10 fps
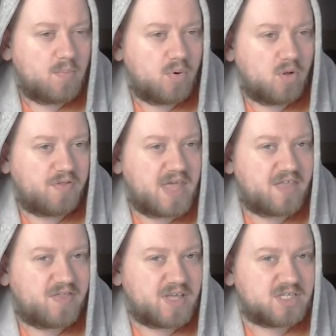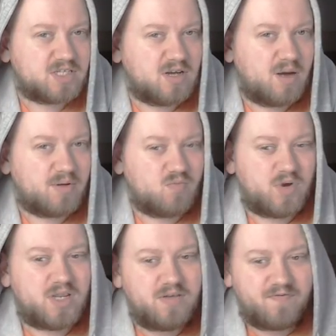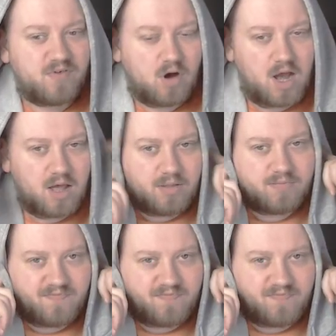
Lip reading: But they're things that, when you've got a